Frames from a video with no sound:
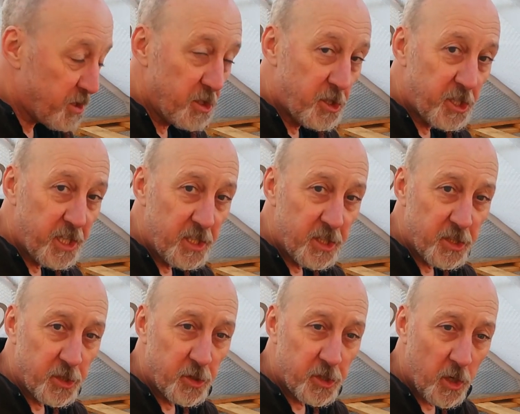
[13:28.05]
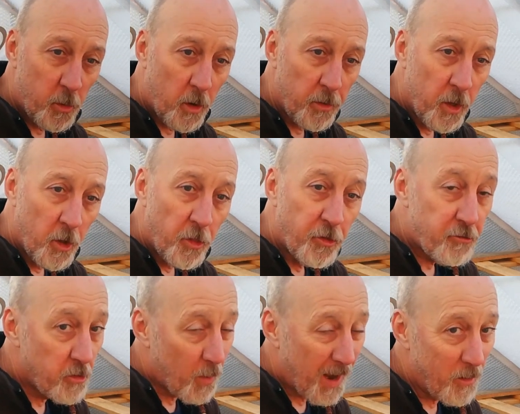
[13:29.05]
and cheeses and so on
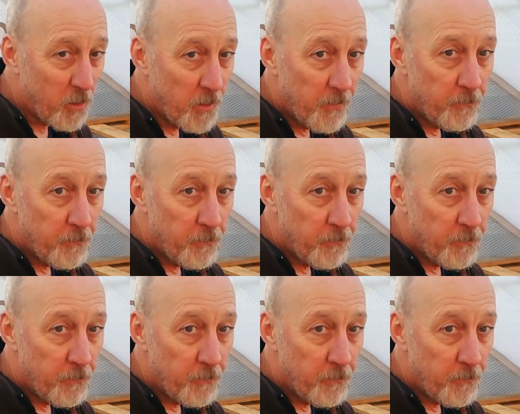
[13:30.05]
throughout